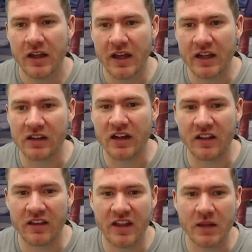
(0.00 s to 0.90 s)
and a lot
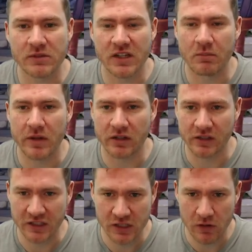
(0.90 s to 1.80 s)
of the teams that I'm
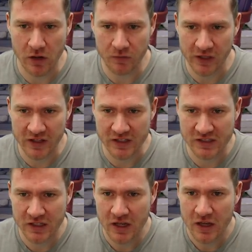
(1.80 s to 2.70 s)
building. So hopefully
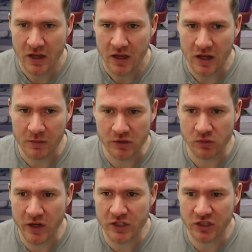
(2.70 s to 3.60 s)
this persuades